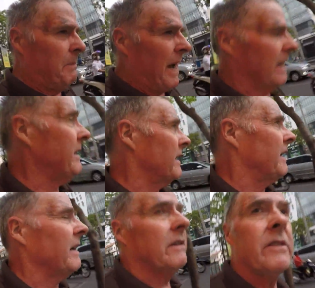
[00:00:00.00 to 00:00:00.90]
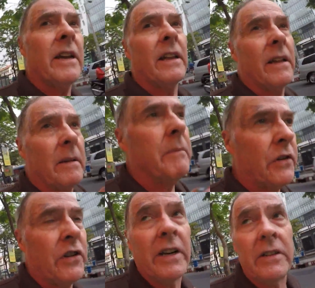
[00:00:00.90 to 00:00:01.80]
bank teller
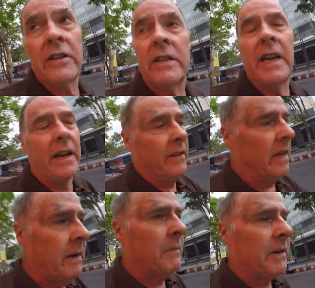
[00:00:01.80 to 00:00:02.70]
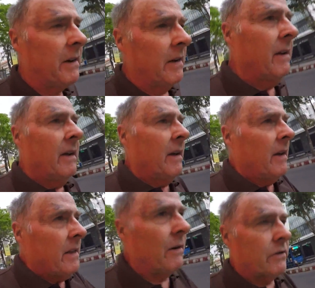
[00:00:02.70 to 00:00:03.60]
machine just down there, but
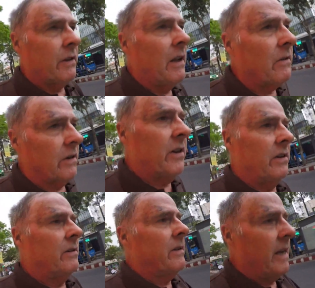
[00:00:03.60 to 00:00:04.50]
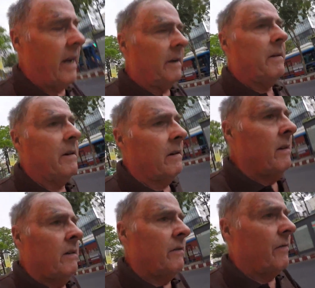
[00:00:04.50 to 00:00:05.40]
there was a long queue there
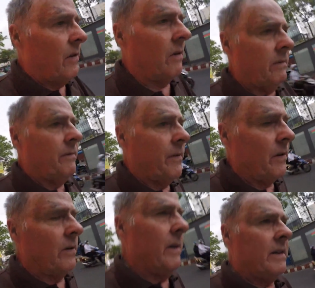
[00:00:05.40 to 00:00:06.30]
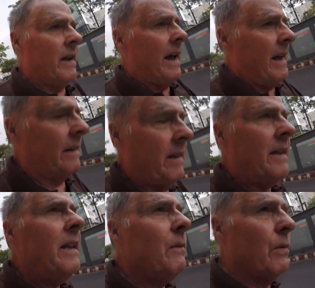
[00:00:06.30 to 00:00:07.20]
for it. And
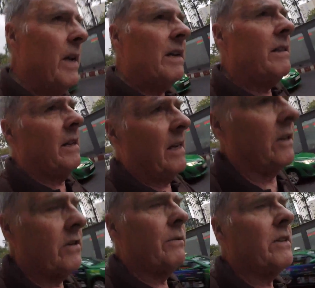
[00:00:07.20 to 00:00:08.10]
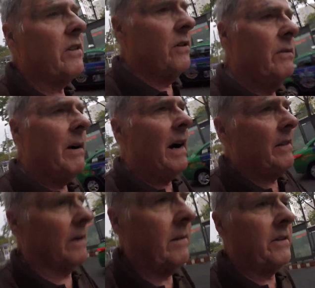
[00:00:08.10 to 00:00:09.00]
then the weird thing is there were two
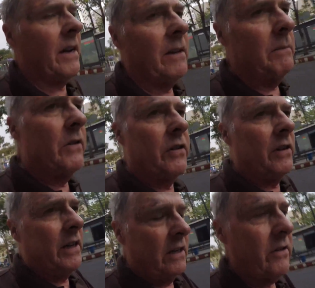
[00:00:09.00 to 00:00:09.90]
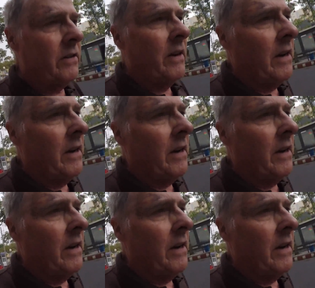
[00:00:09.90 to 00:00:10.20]
other teller machines,